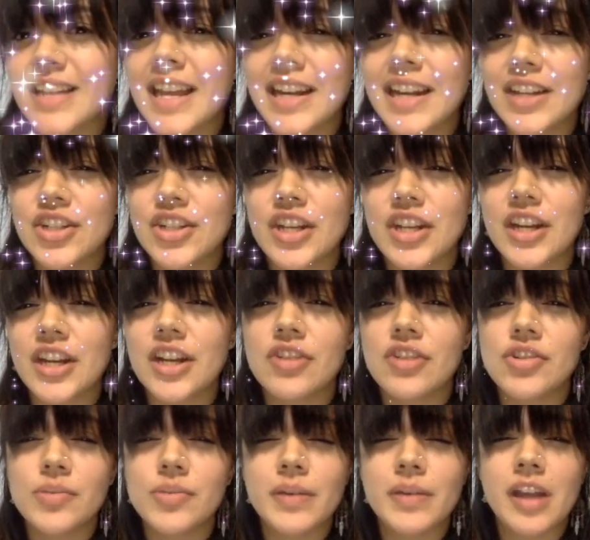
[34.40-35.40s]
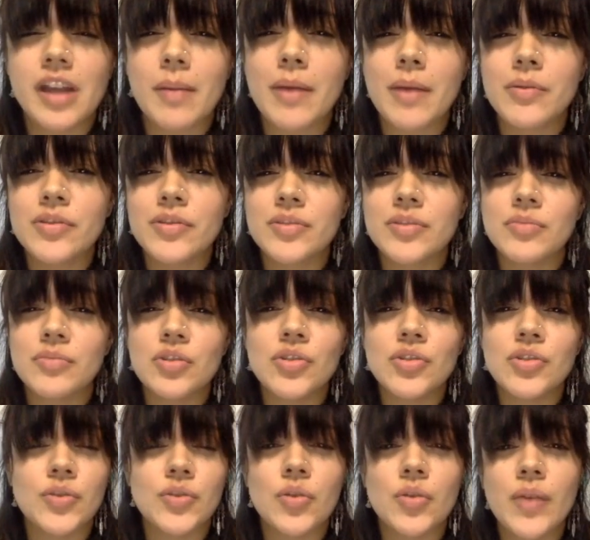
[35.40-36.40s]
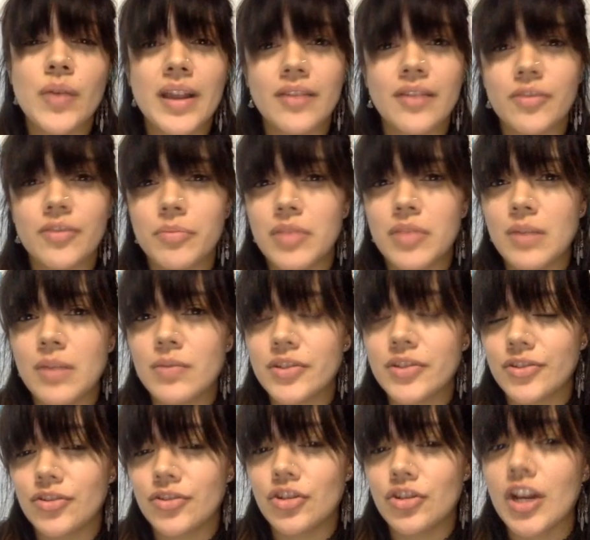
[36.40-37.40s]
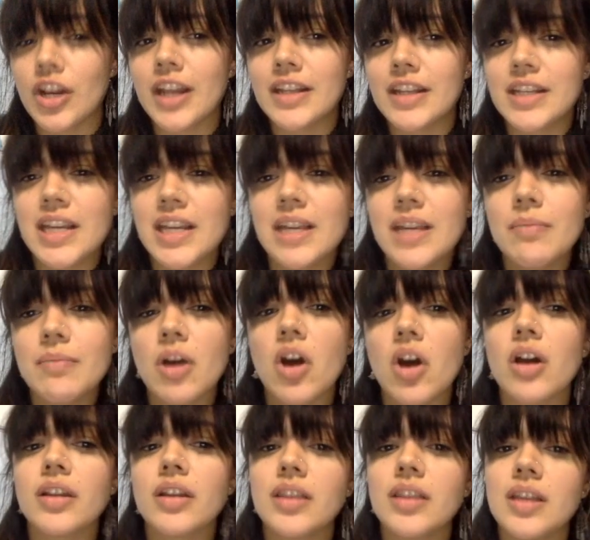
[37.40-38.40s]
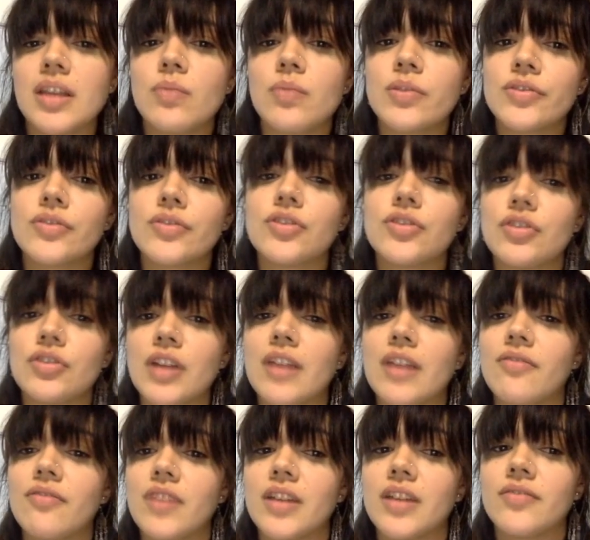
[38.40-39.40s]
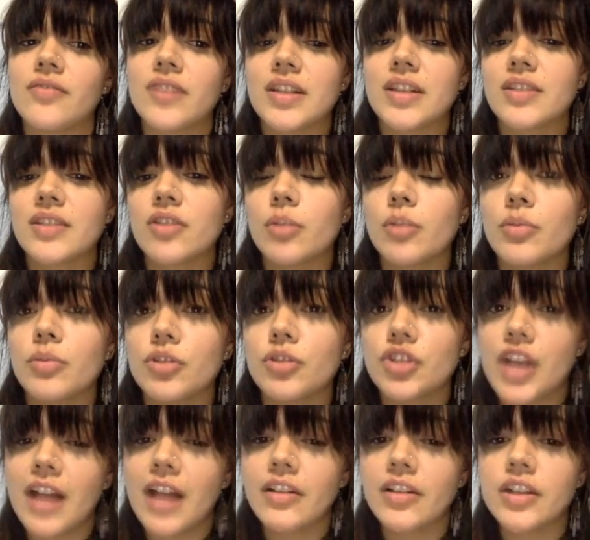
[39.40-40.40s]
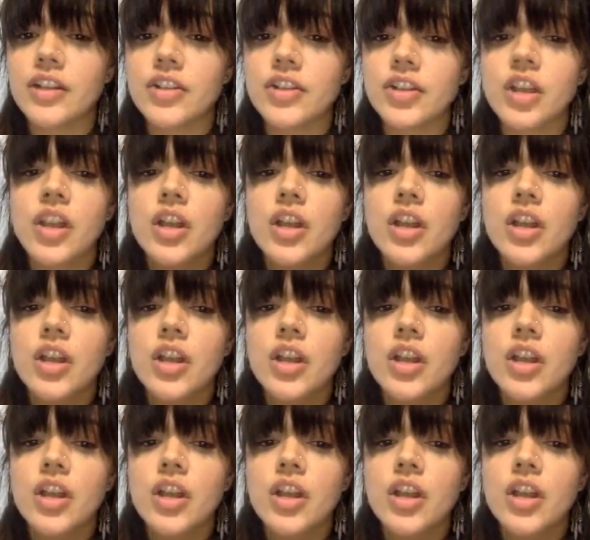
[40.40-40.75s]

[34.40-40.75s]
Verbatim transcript: editing Shana here. I just wanted to come out with some news real quick from the Wizards Unite team on the Wizards Unite FanFest Global Challenge.